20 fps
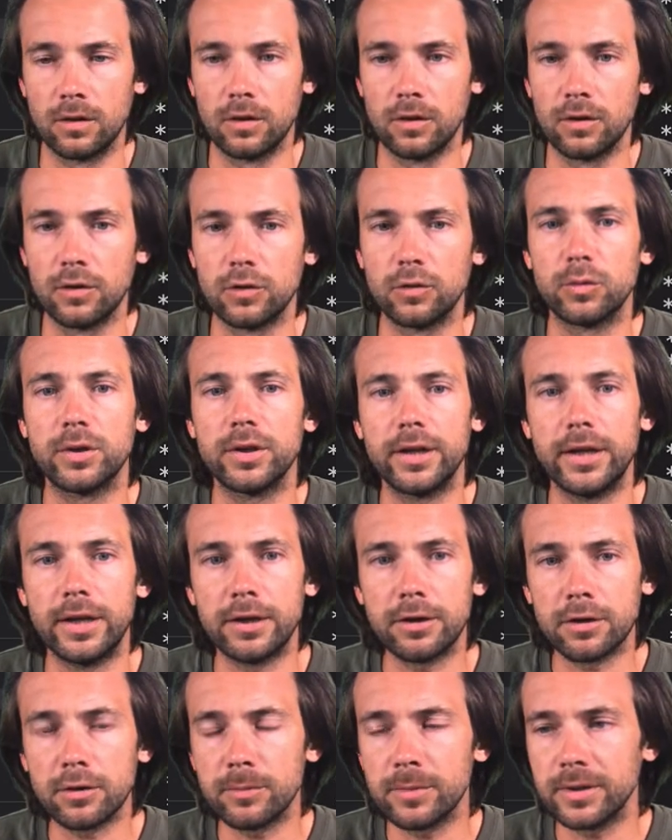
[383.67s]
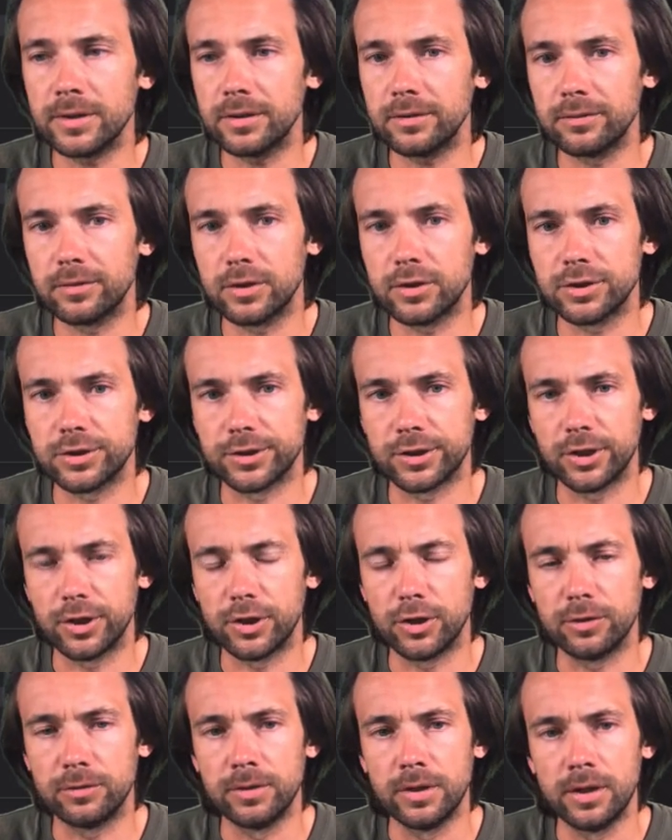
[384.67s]
So we're going to increment the version
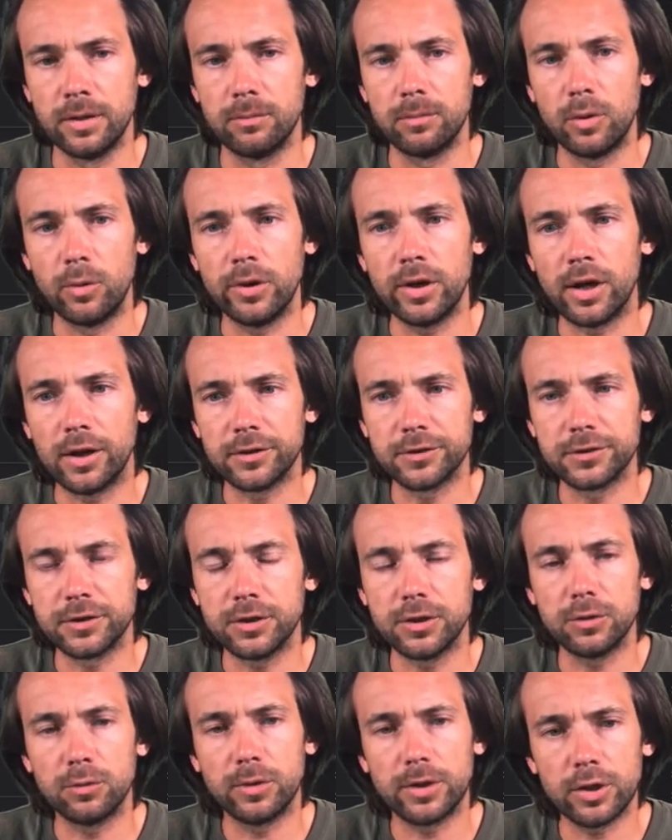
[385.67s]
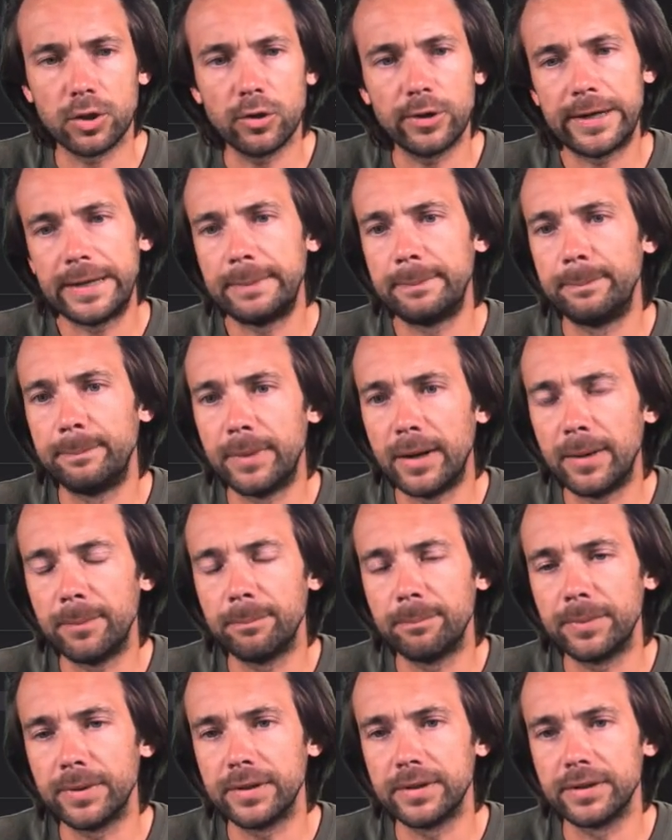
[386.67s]
code, but we also want to go ahead and
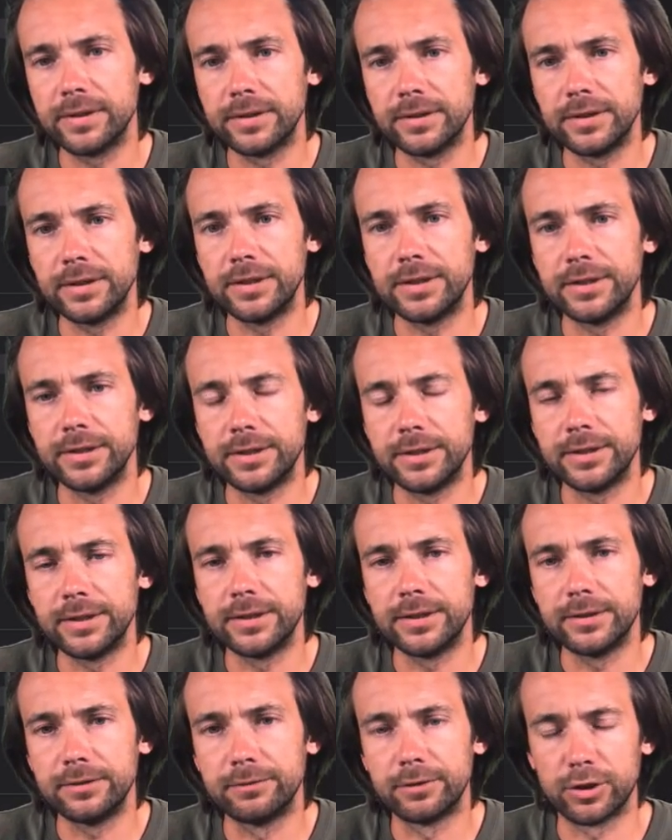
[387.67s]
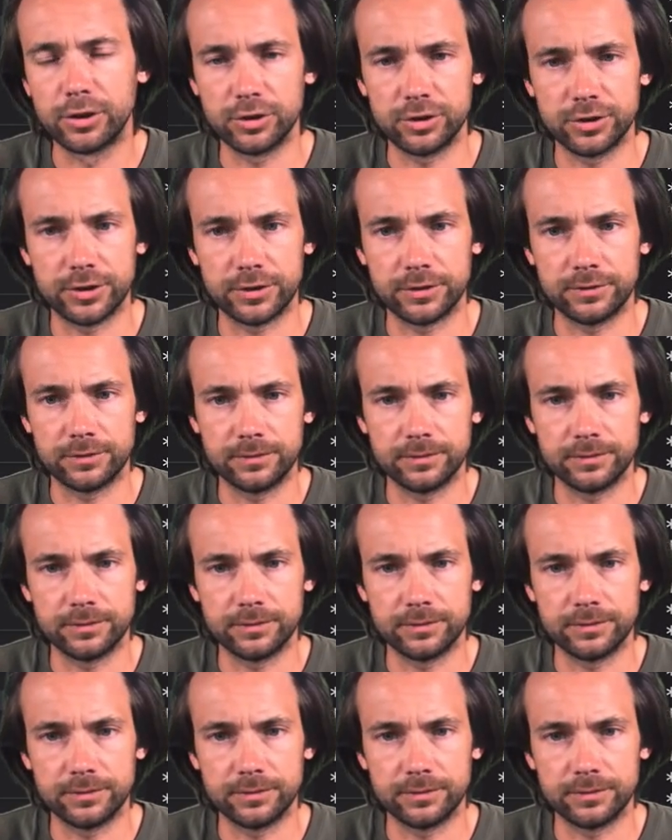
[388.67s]
bump the version.